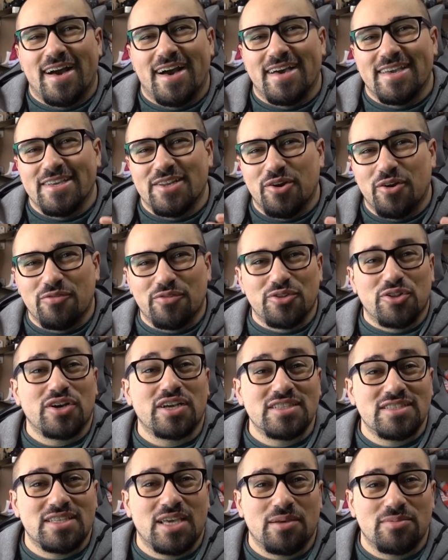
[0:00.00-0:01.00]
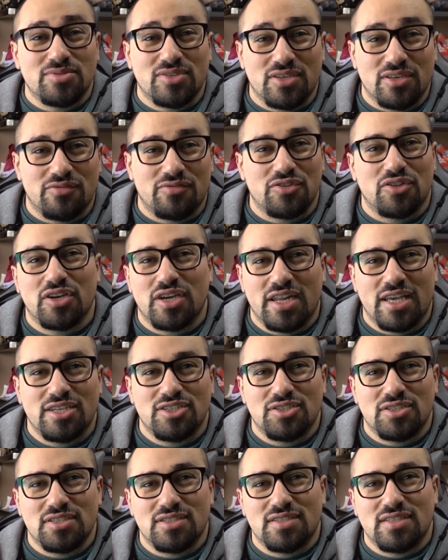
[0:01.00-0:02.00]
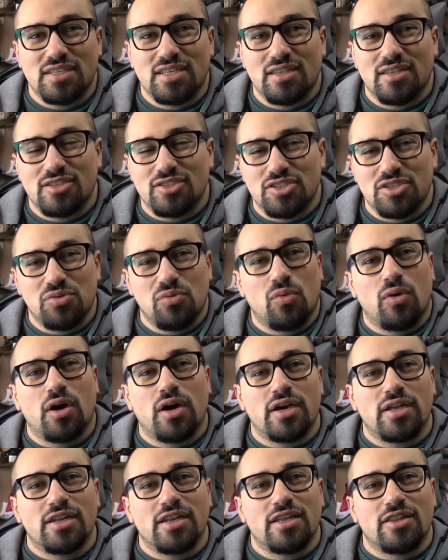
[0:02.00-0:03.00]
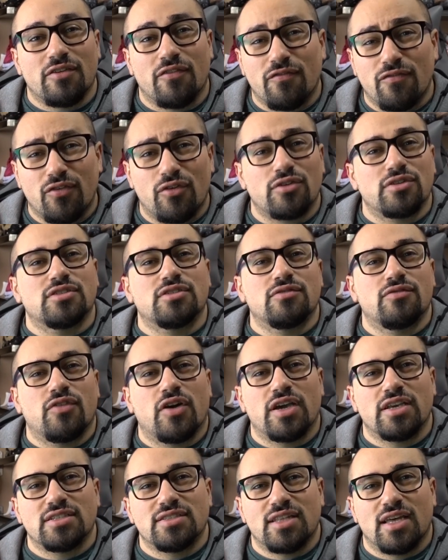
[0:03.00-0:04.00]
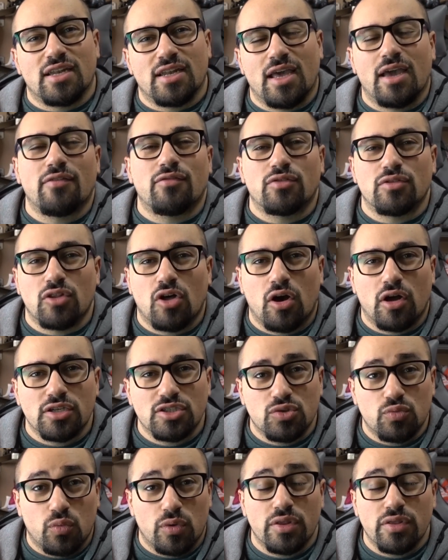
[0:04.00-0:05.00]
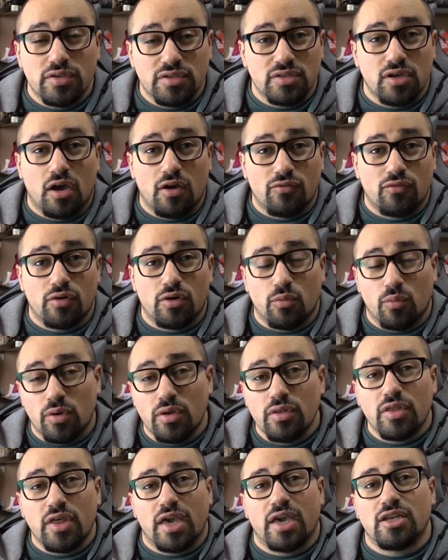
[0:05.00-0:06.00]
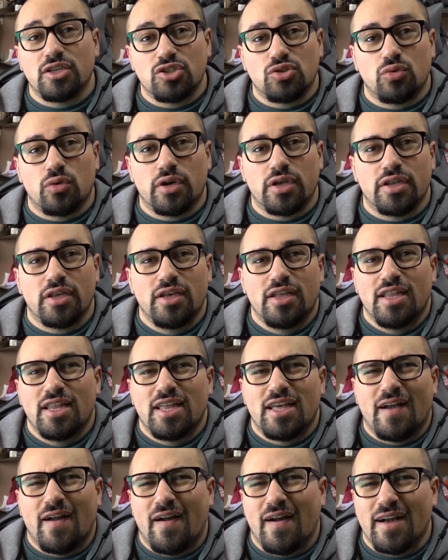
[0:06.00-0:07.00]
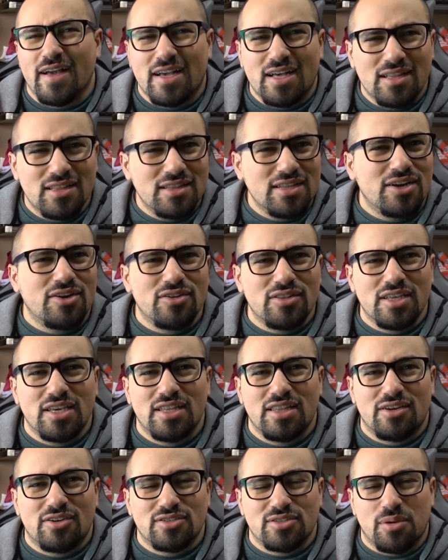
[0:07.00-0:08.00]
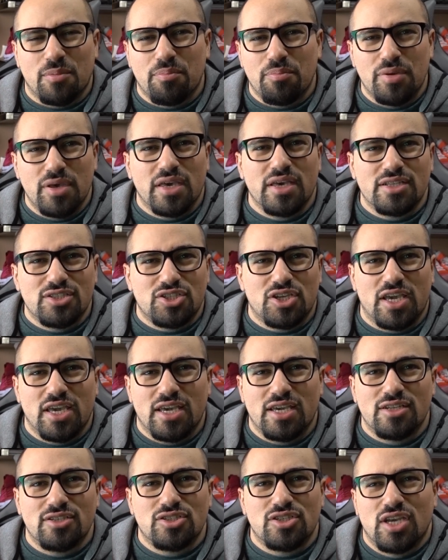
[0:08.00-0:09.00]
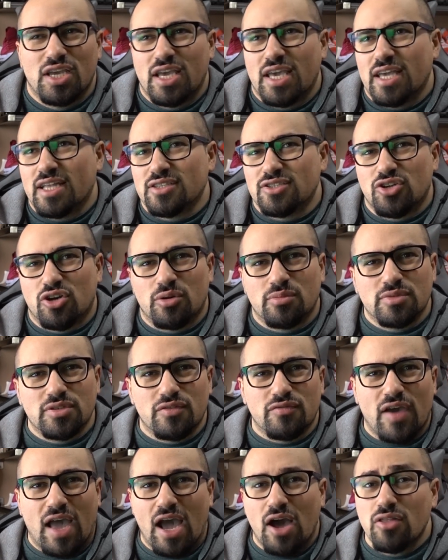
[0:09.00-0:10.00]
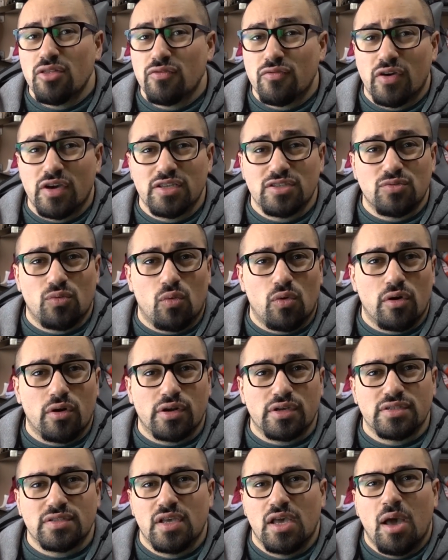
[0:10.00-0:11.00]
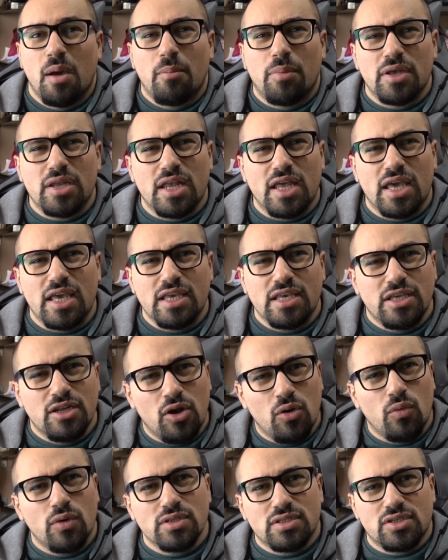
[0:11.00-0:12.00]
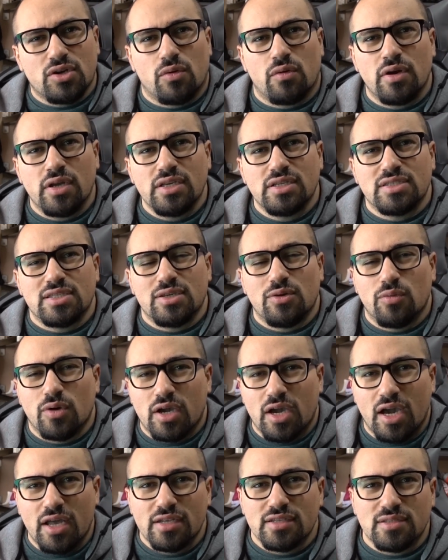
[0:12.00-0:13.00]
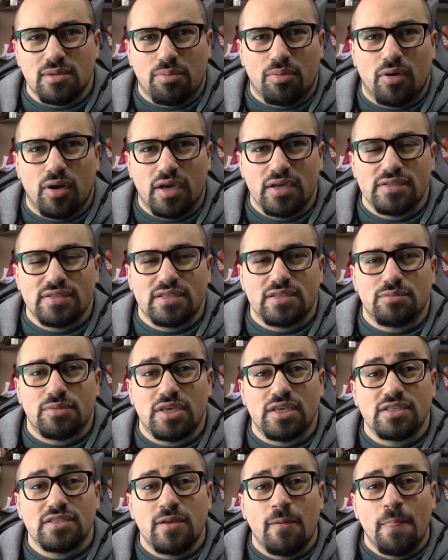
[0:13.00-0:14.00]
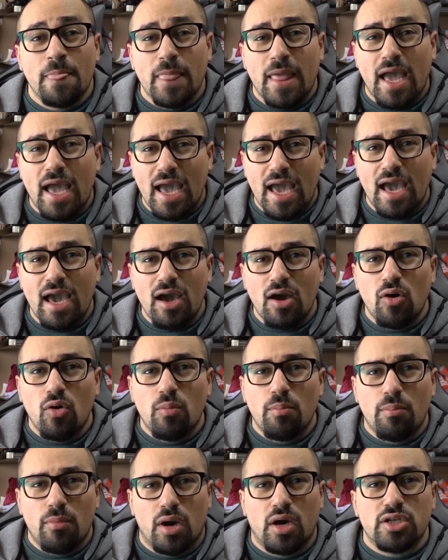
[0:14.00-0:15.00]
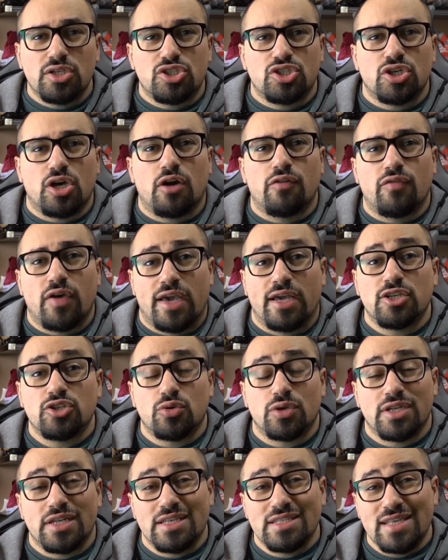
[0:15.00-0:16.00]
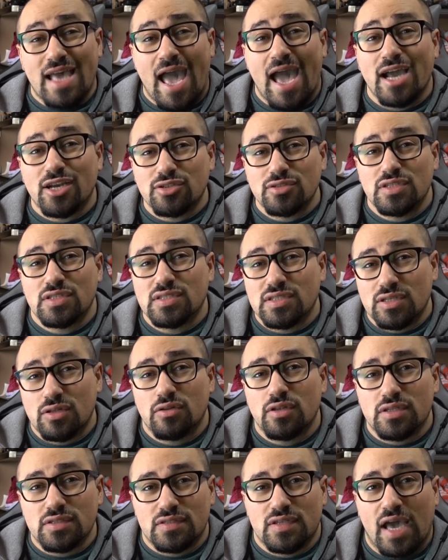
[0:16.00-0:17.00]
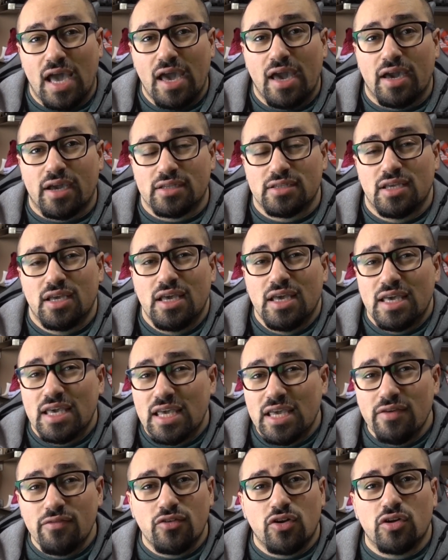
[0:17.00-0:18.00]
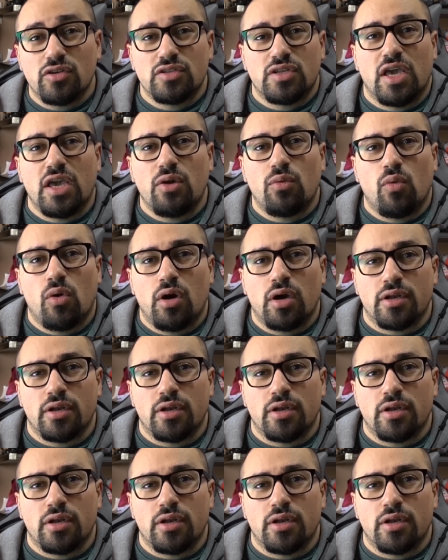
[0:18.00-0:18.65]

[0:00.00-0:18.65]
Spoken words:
If you look at Samsung, if you look at HTC, the G1, the first device that ever launched with software, with Android, clearly there's a big change in terms of how the device works. But what's crazy, what kind of surprises me, is how much of Android is actually still intact even on day